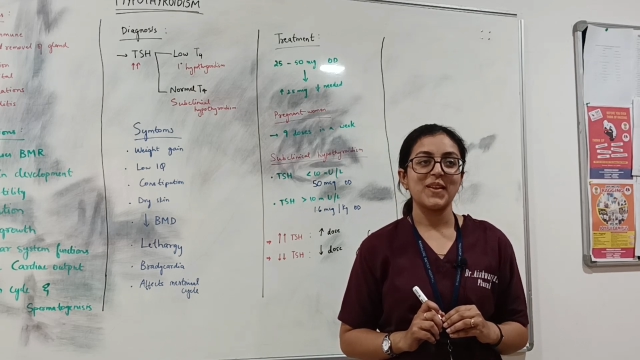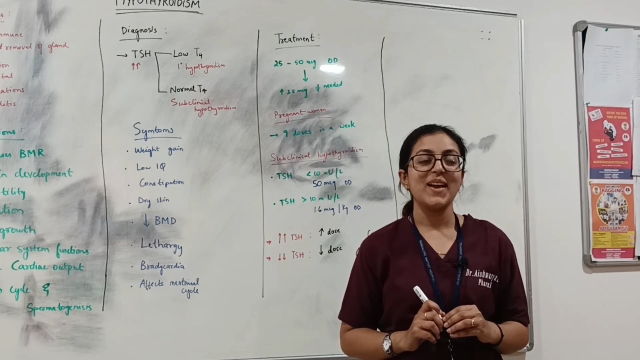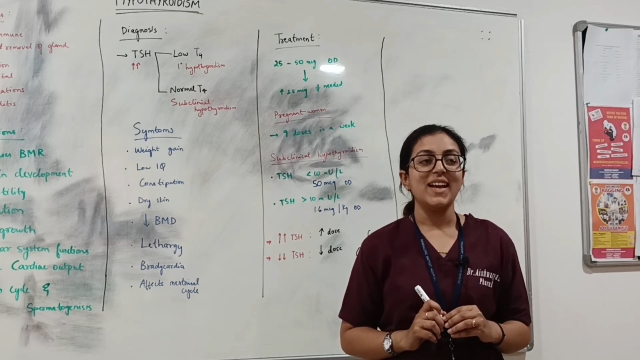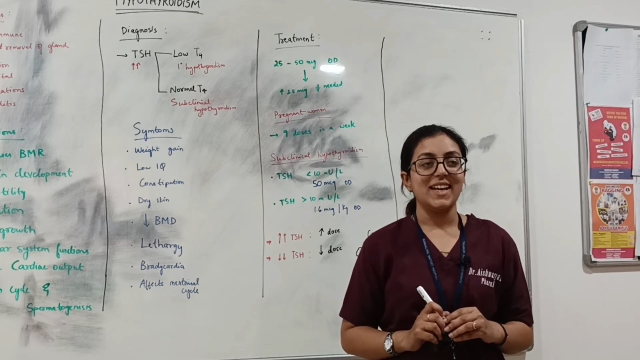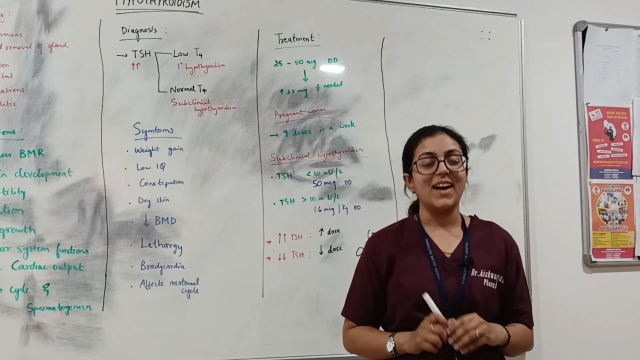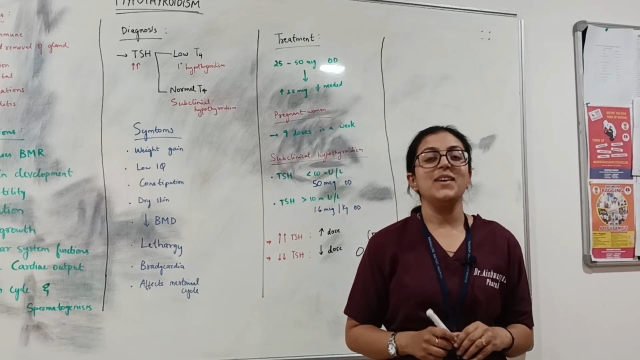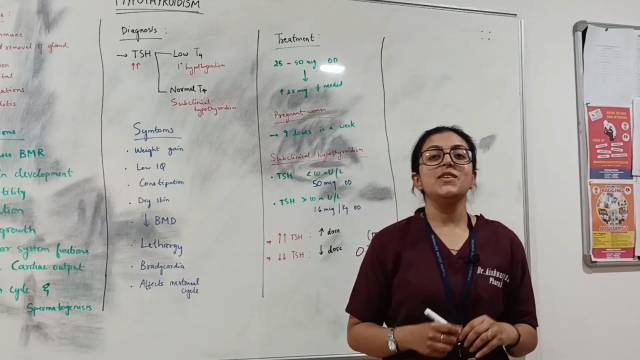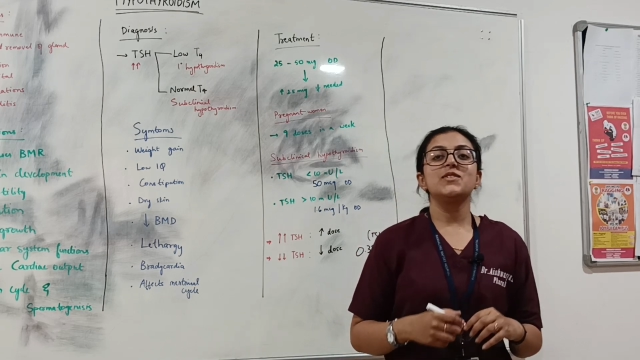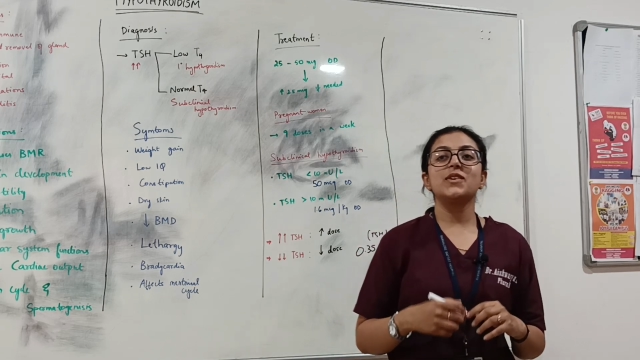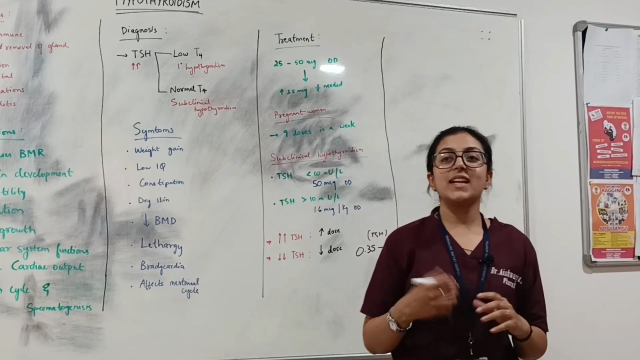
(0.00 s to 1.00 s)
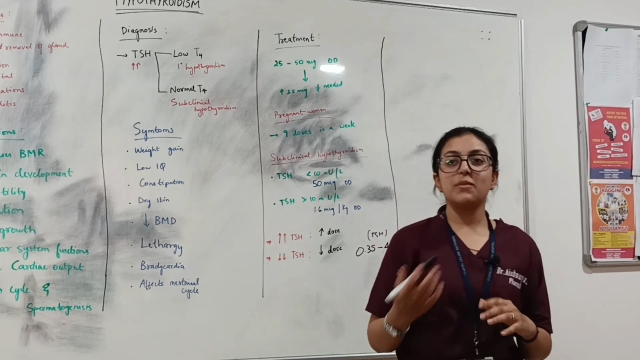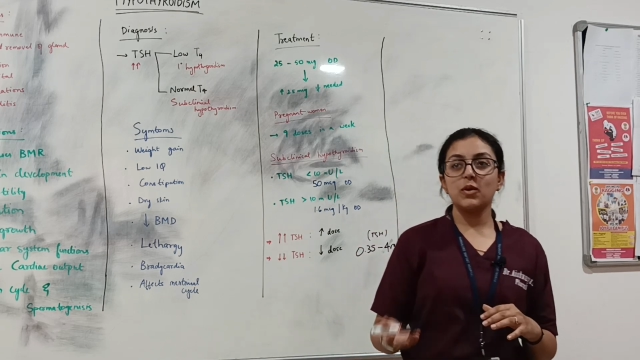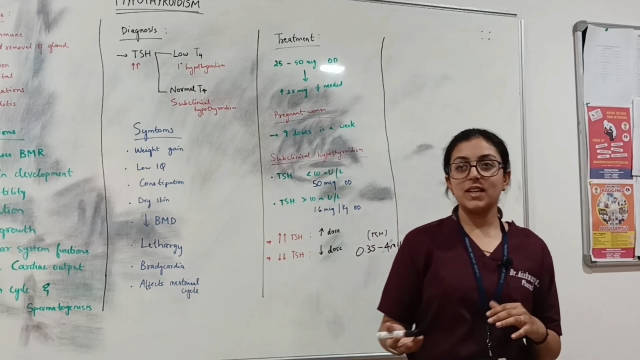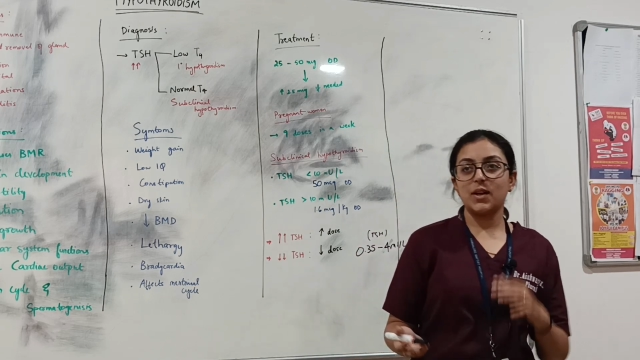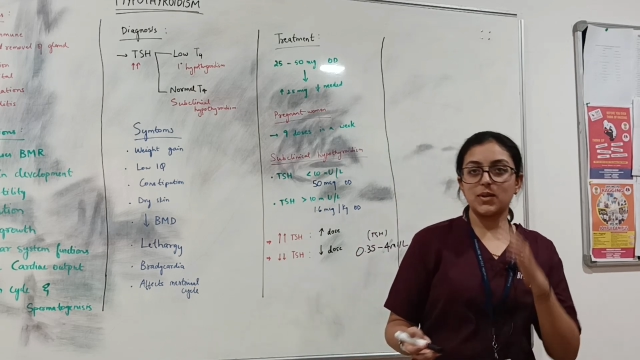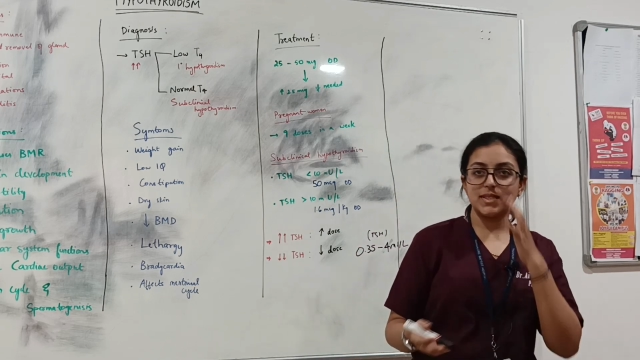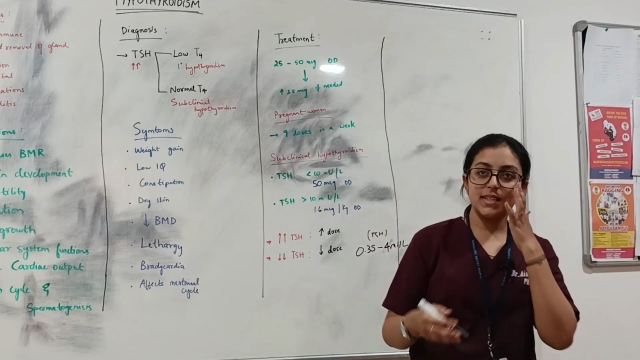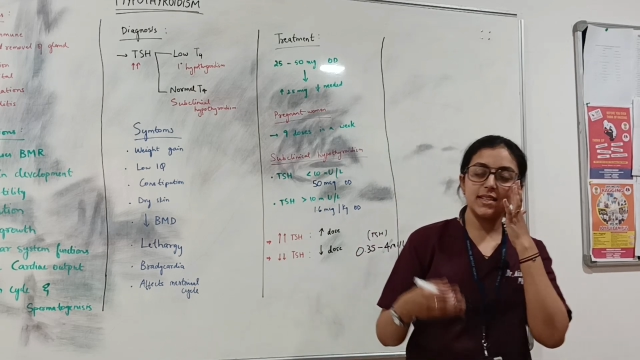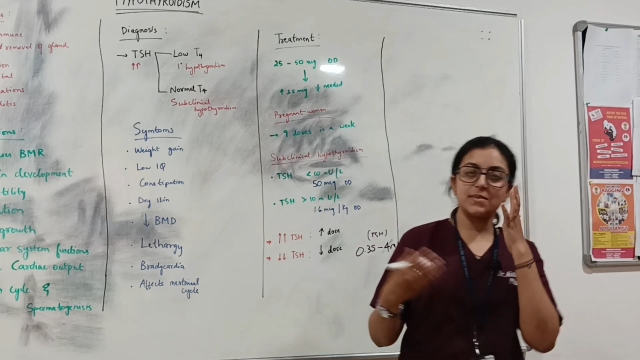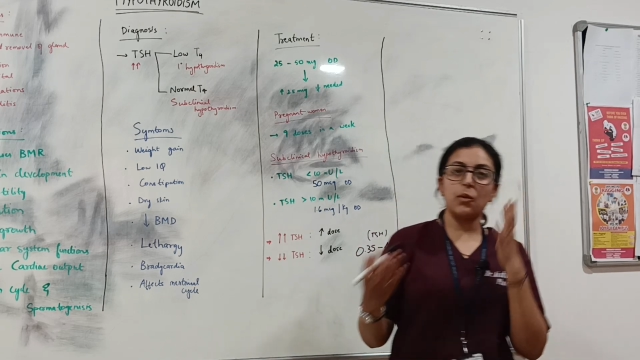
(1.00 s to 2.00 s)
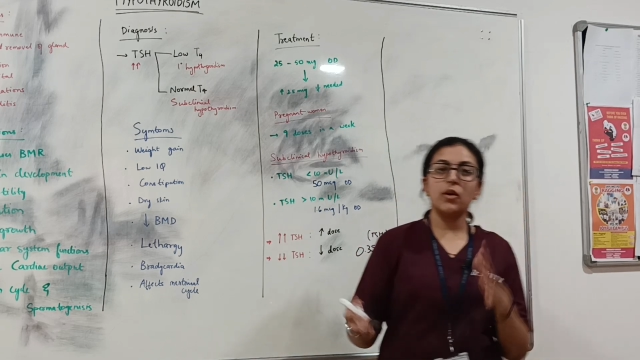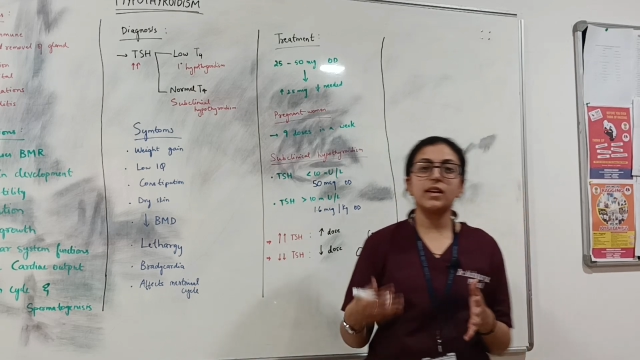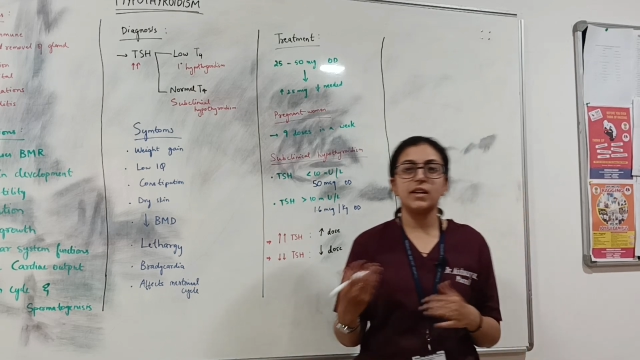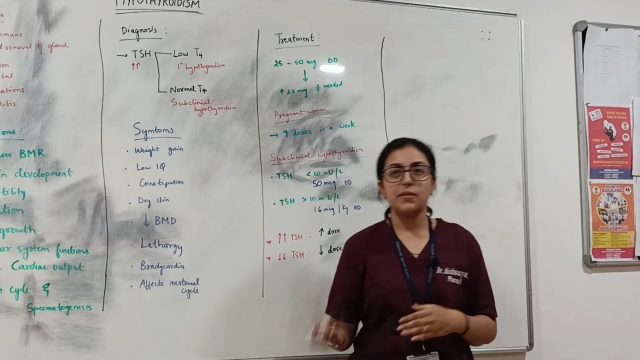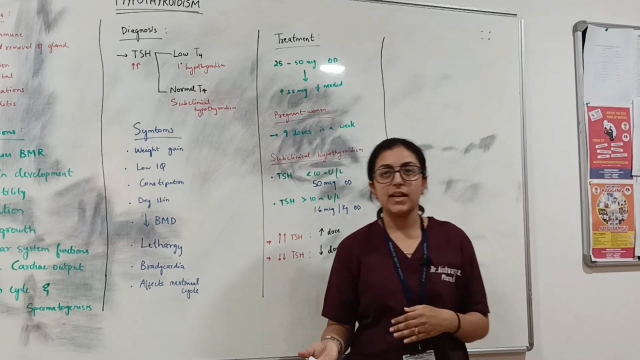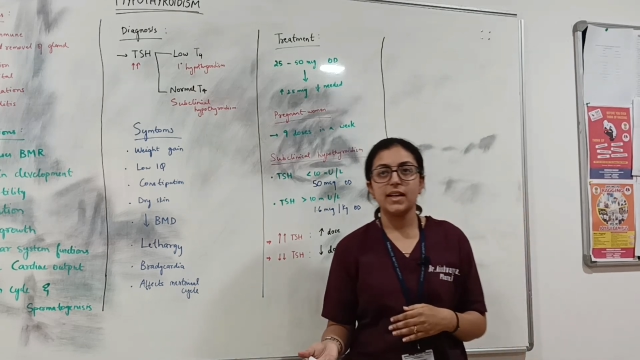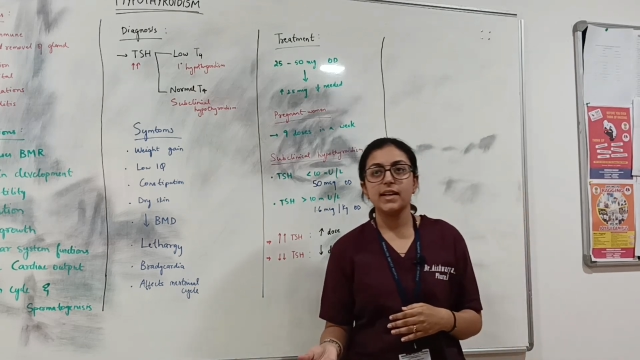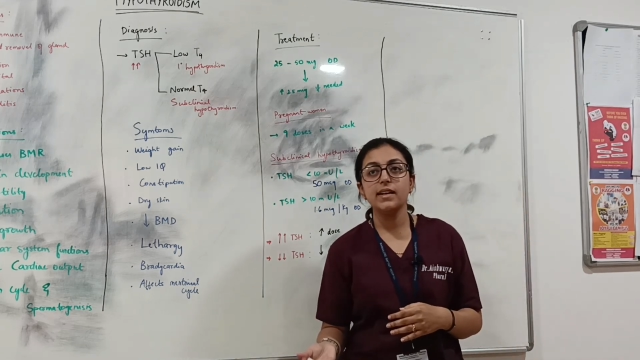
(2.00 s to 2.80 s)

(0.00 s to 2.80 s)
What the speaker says: Yeah, so levothyroxine is more convenient.